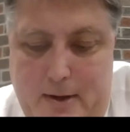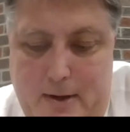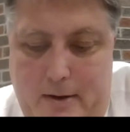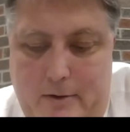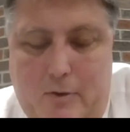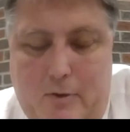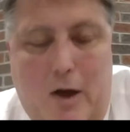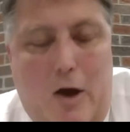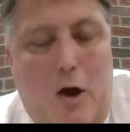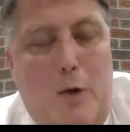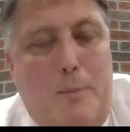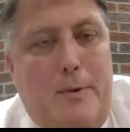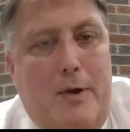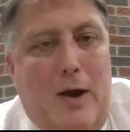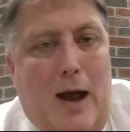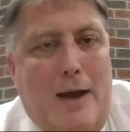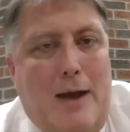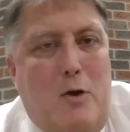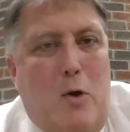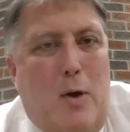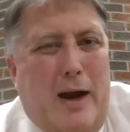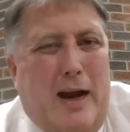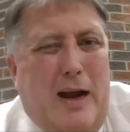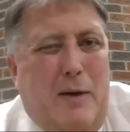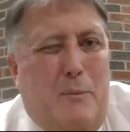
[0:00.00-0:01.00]
So I hope I
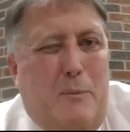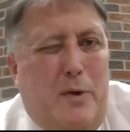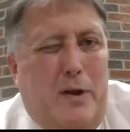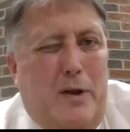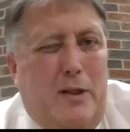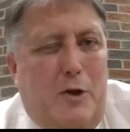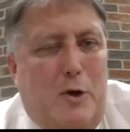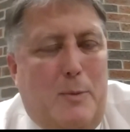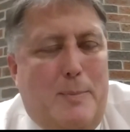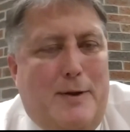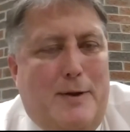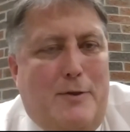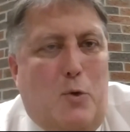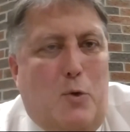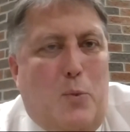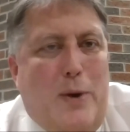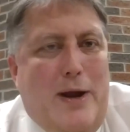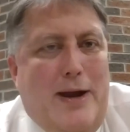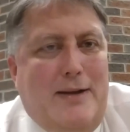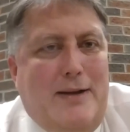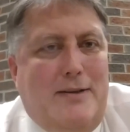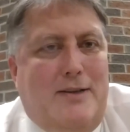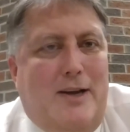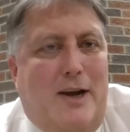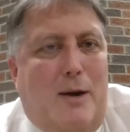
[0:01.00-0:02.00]
know I went a little bit in the
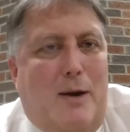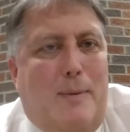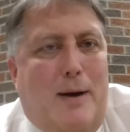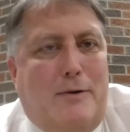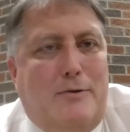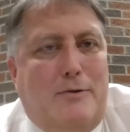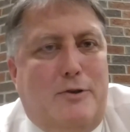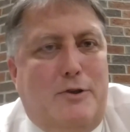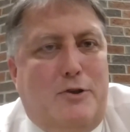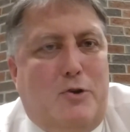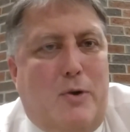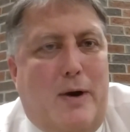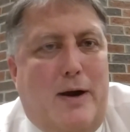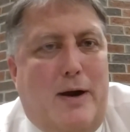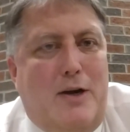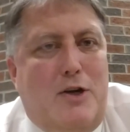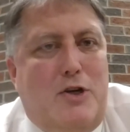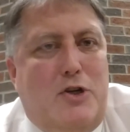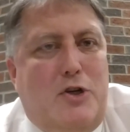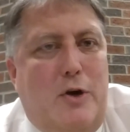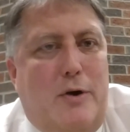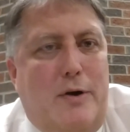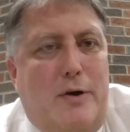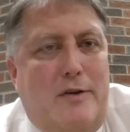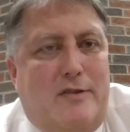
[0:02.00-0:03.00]
weeds there, but I was just trying to
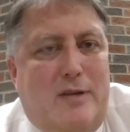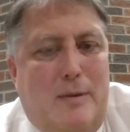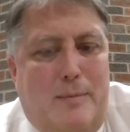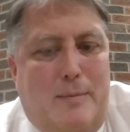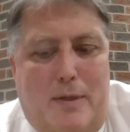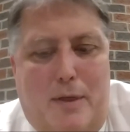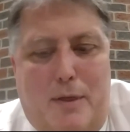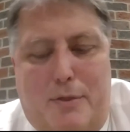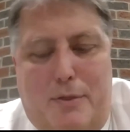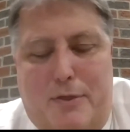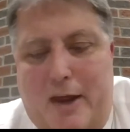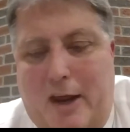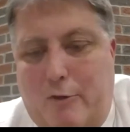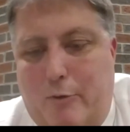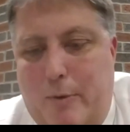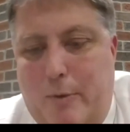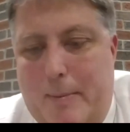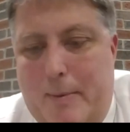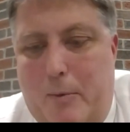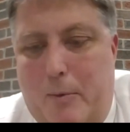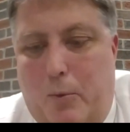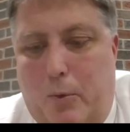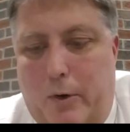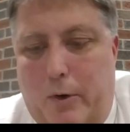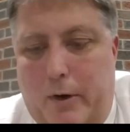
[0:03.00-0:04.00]
show you some of the things we've
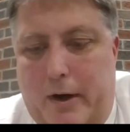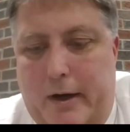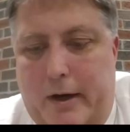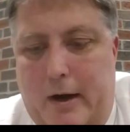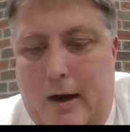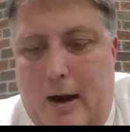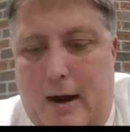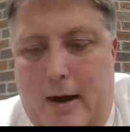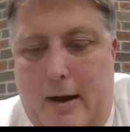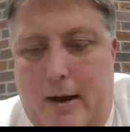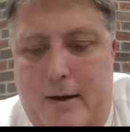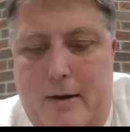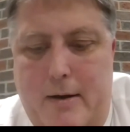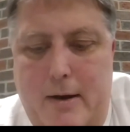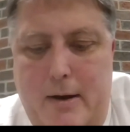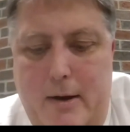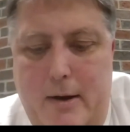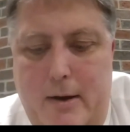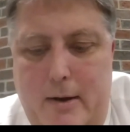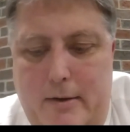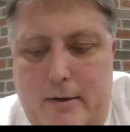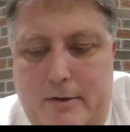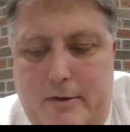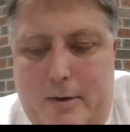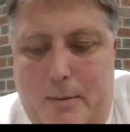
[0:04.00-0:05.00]
been working on
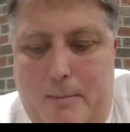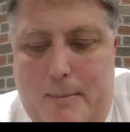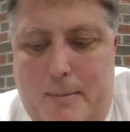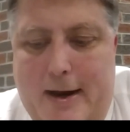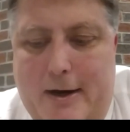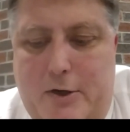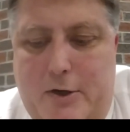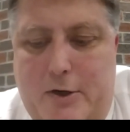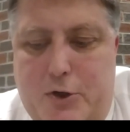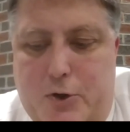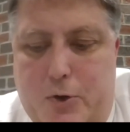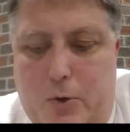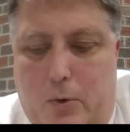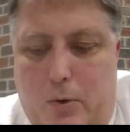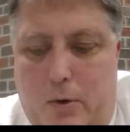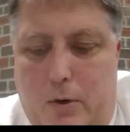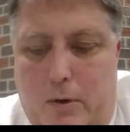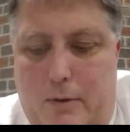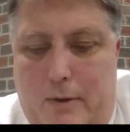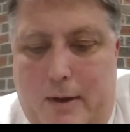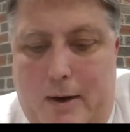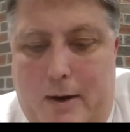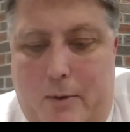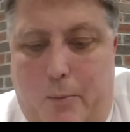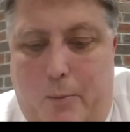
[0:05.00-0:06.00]
to make
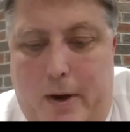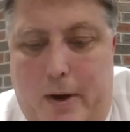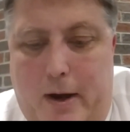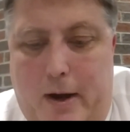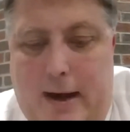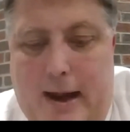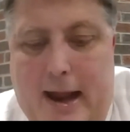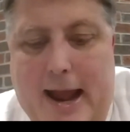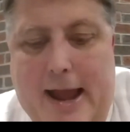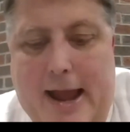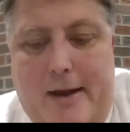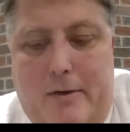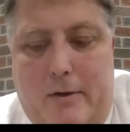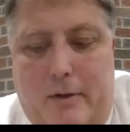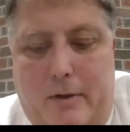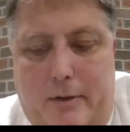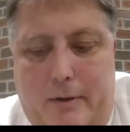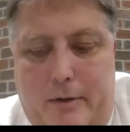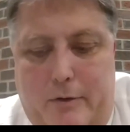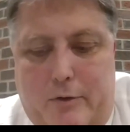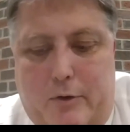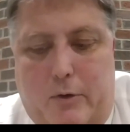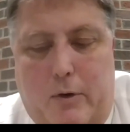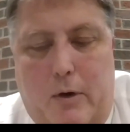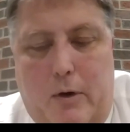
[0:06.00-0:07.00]
sure that we handle
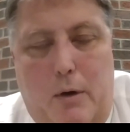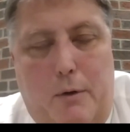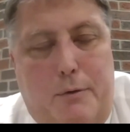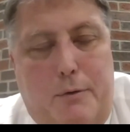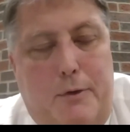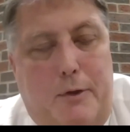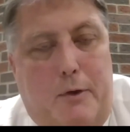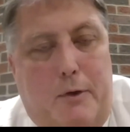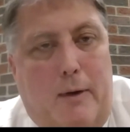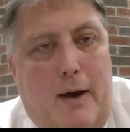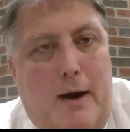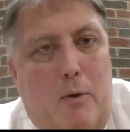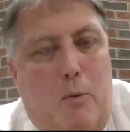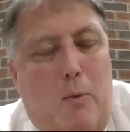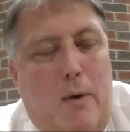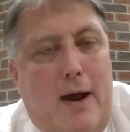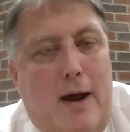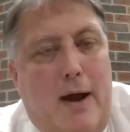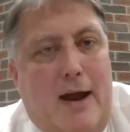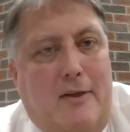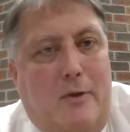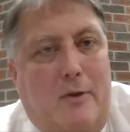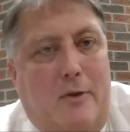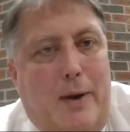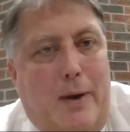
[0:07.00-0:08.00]
this growth in the right
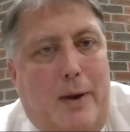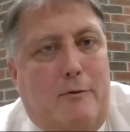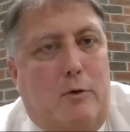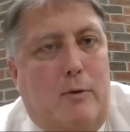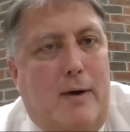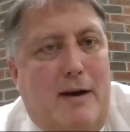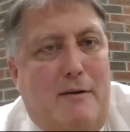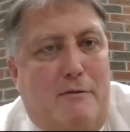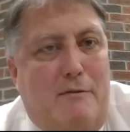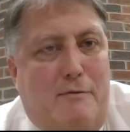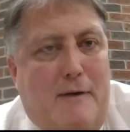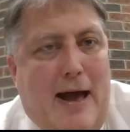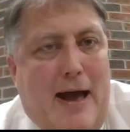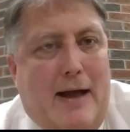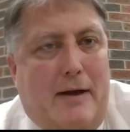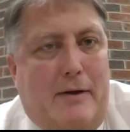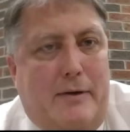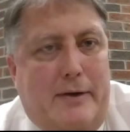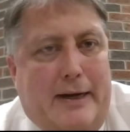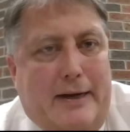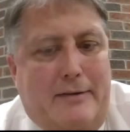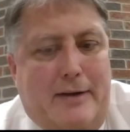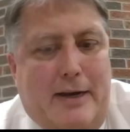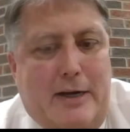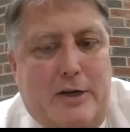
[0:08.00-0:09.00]
way, that we have great
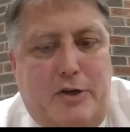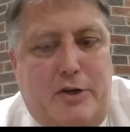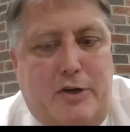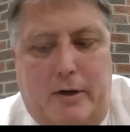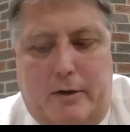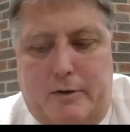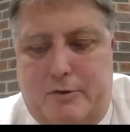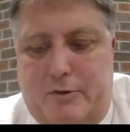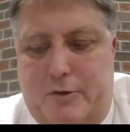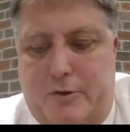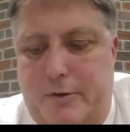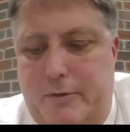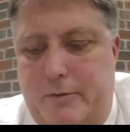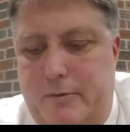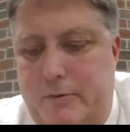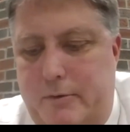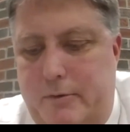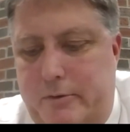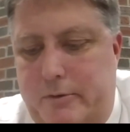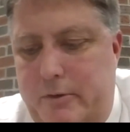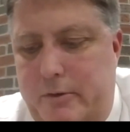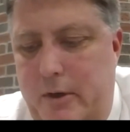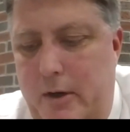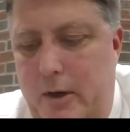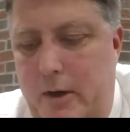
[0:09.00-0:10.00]
faculty teaching our
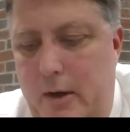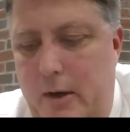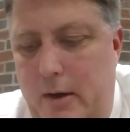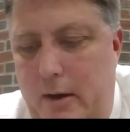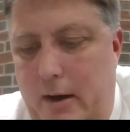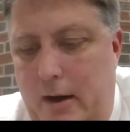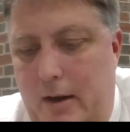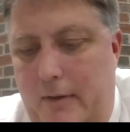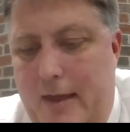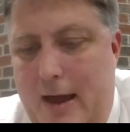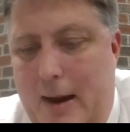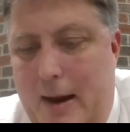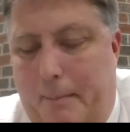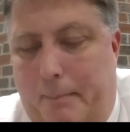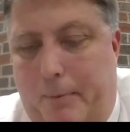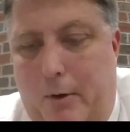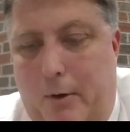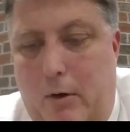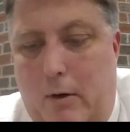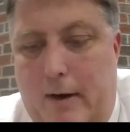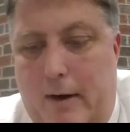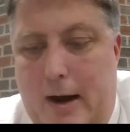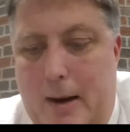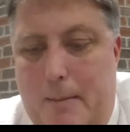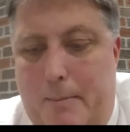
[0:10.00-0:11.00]
students in that
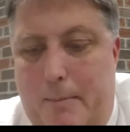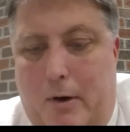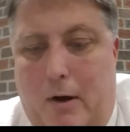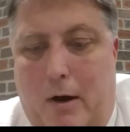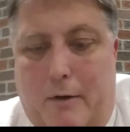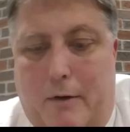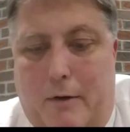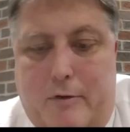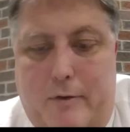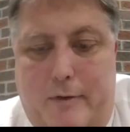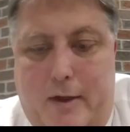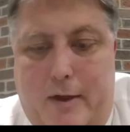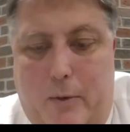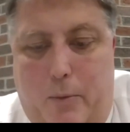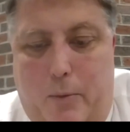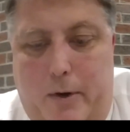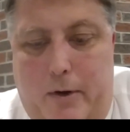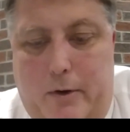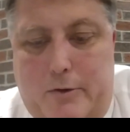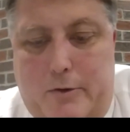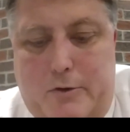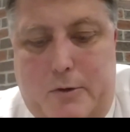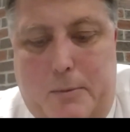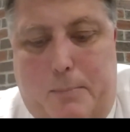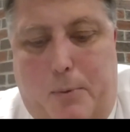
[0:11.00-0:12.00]
program, but also that
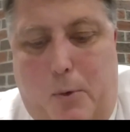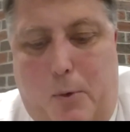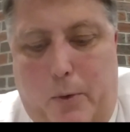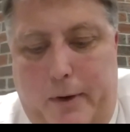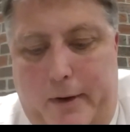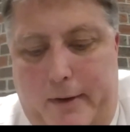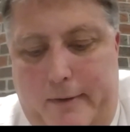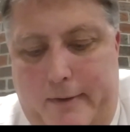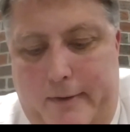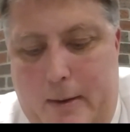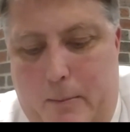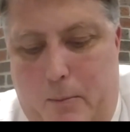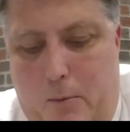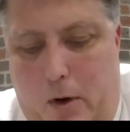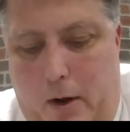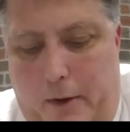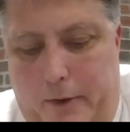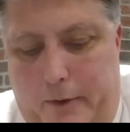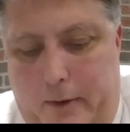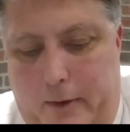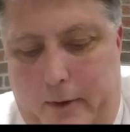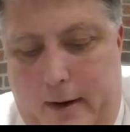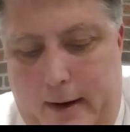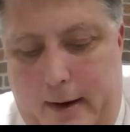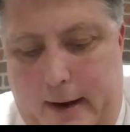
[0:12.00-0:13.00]
we're supporting them while
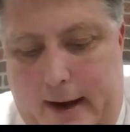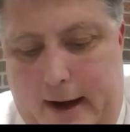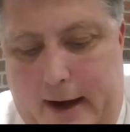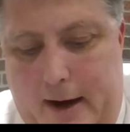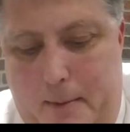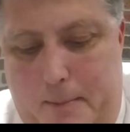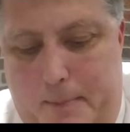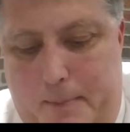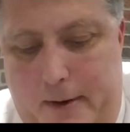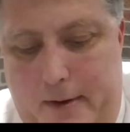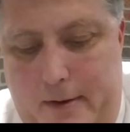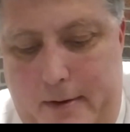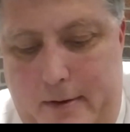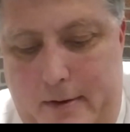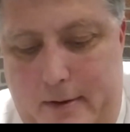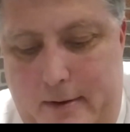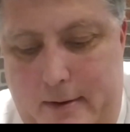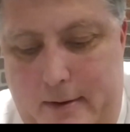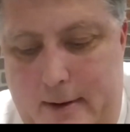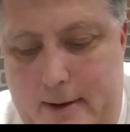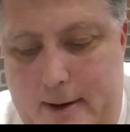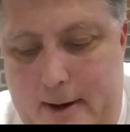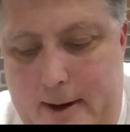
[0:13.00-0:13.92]
they're on campus.